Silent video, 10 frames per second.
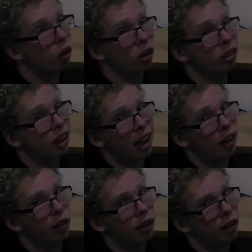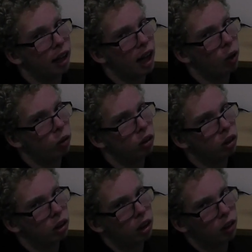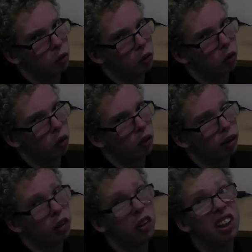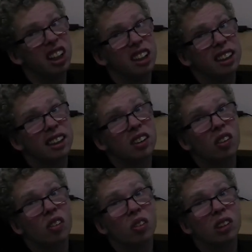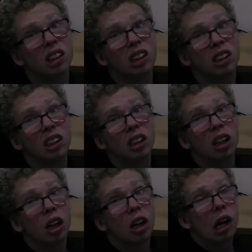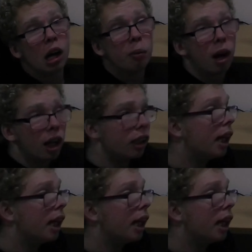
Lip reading: login to your account if you've already got it installed. But